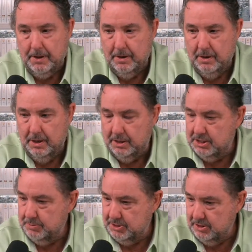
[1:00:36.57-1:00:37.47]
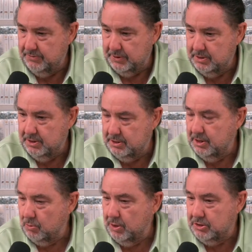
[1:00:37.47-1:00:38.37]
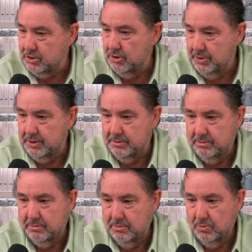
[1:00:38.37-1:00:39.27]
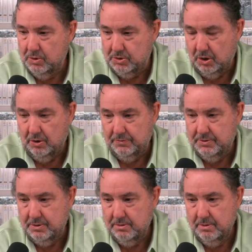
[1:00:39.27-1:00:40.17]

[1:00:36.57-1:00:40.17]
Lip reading: And it's specific that the white chariot resolves